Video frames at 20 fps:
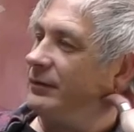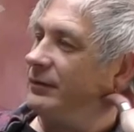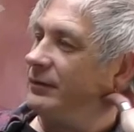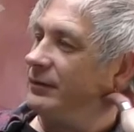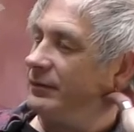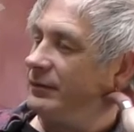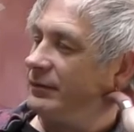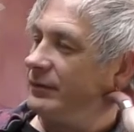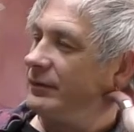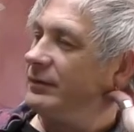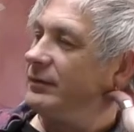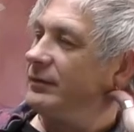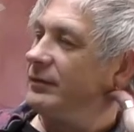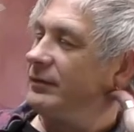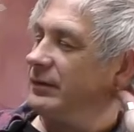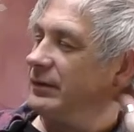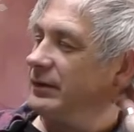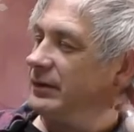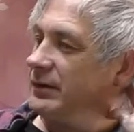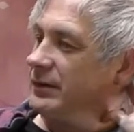
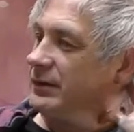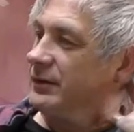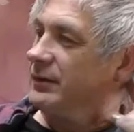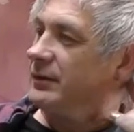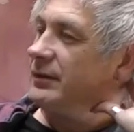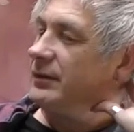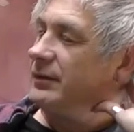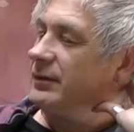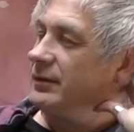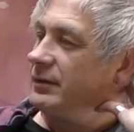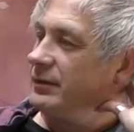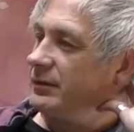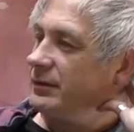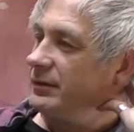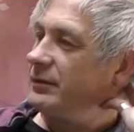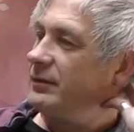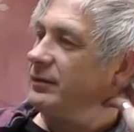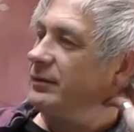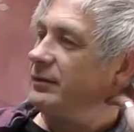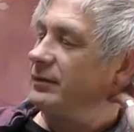
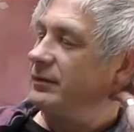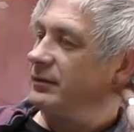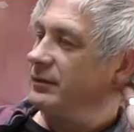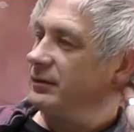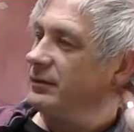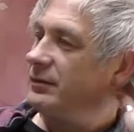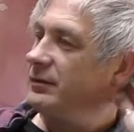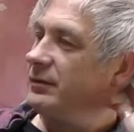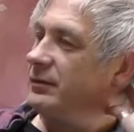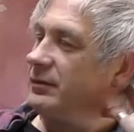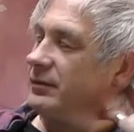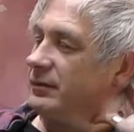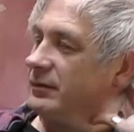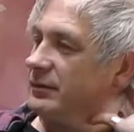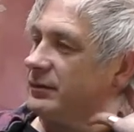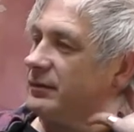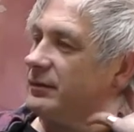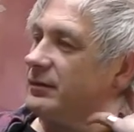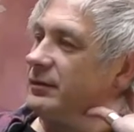[no speech]